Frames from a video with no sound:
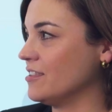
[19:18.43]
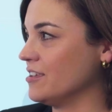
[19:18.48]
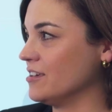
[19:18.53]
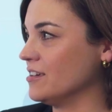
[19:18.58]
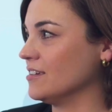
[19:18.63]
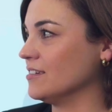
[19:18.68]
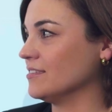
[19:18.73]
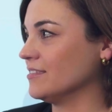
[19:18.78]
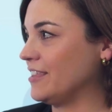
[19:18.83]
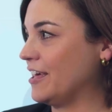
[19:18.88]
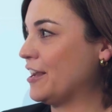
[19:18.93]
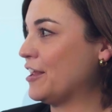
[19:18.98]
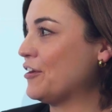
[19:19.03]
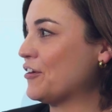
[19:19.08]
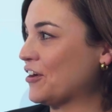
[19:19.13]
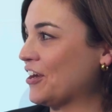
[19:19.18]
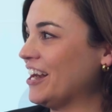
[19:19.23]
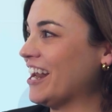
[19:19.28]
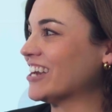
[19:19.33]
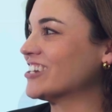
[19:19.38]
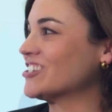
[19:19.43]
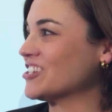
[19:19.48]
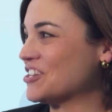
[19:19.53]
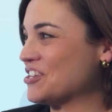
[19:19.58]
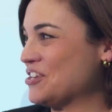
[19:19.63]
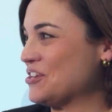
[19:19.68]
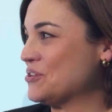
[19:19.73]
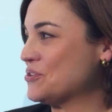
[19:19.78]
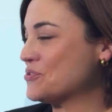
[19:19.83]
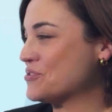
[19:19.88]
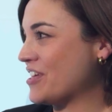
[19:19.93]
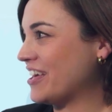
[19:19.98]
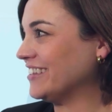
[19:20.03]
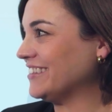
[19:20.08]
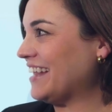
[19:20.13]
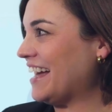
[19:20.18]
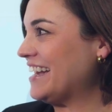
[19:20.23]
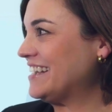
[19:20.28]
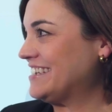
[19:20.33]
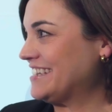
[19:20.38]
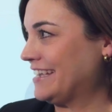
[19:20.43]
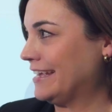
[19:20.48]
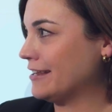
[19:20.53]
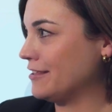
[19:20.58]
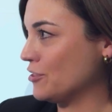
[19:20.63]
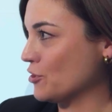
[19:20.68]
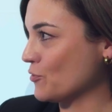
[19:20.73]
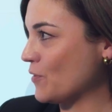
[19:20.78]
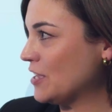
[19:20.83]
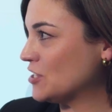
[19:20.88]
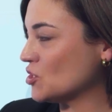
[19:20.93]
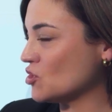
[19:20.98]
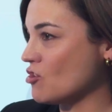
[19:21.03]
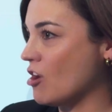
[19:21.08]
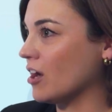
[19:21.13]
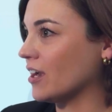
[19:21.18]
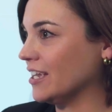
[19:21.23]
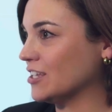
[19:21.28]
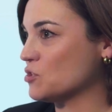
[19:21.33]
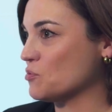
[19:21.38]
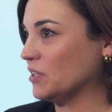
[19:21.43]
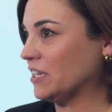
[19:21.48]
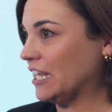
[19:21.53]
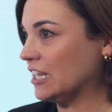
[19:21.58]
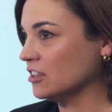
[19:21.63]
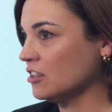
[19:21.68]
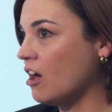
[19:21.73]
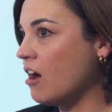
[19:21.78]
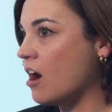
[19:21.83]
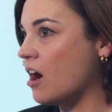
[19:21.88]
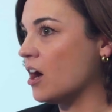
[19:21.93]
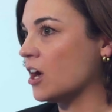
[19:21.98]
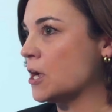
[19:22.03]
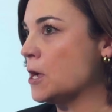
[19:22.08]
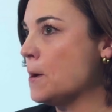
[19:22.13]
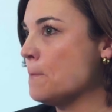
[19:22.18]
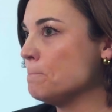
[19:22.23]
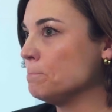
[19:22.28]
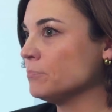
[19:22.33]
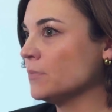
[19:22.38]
that interconnection queue, that line to get in the restaurant gets really long.